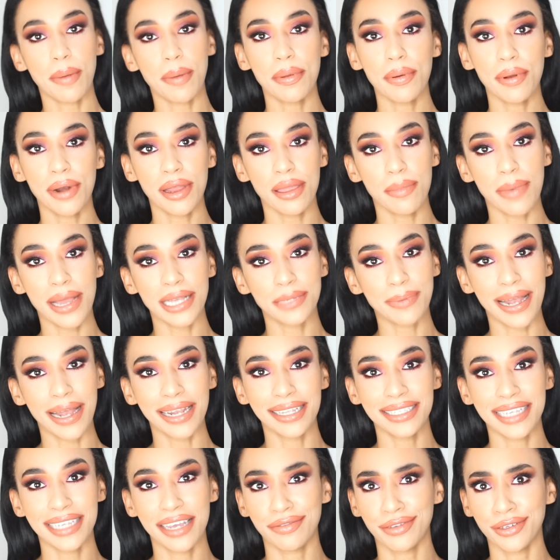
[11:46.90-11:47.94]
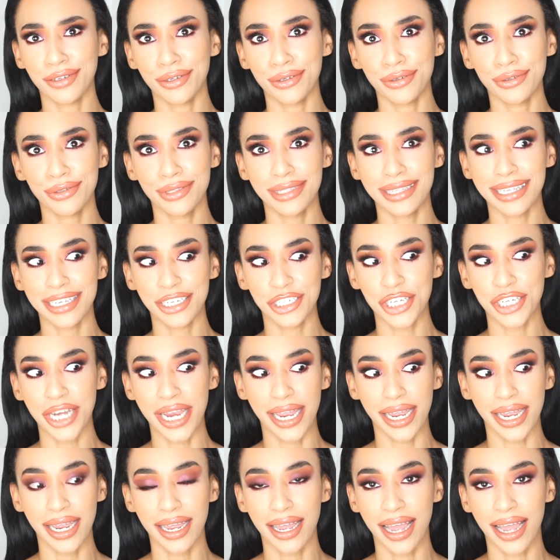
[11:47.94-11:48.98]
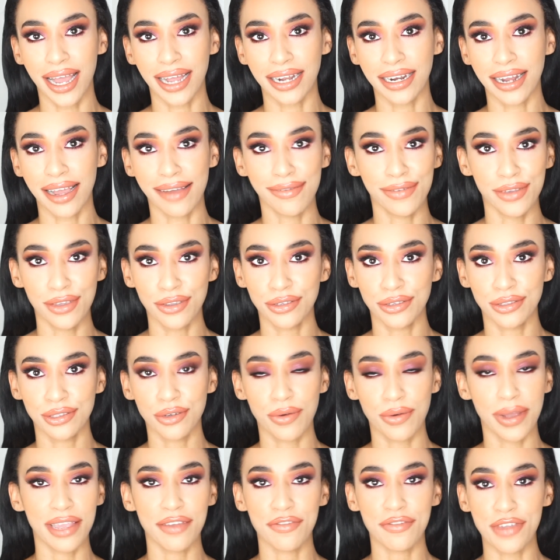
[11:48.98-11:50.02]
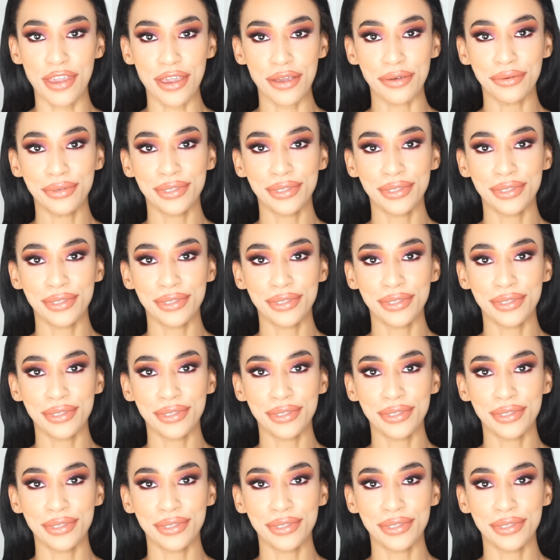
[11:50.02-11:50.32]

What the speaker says: one of the best palettes I've used this year, and I've used quite a few.